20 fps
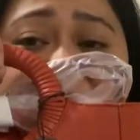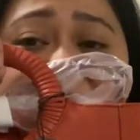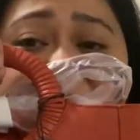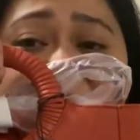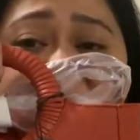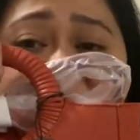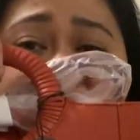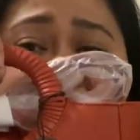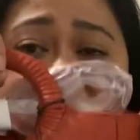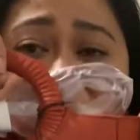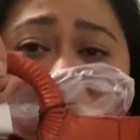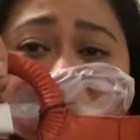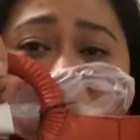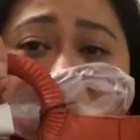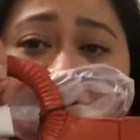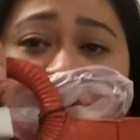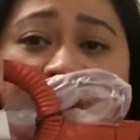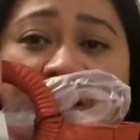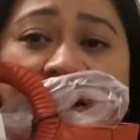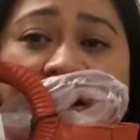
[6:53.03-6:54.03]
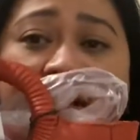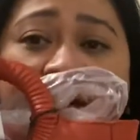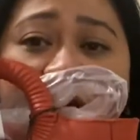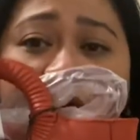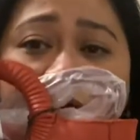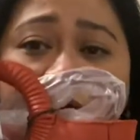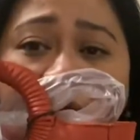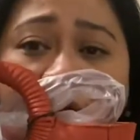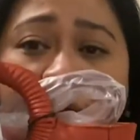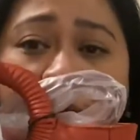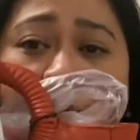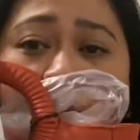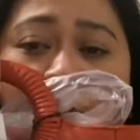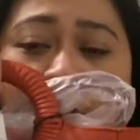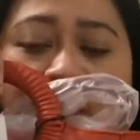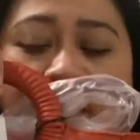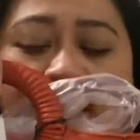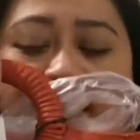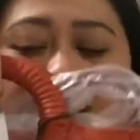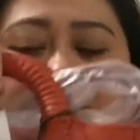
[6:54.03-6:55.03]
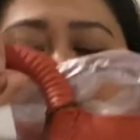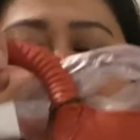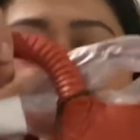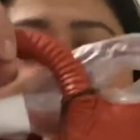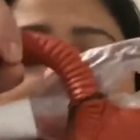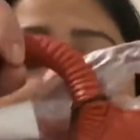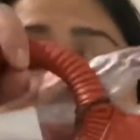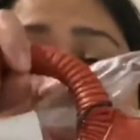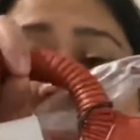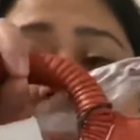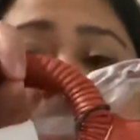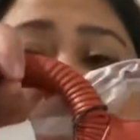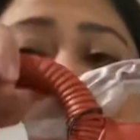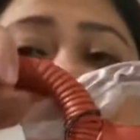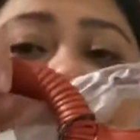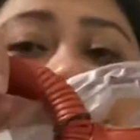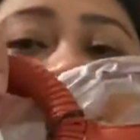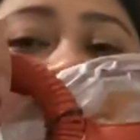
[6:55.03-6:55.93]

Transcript: is this color and a cream one. But I picked up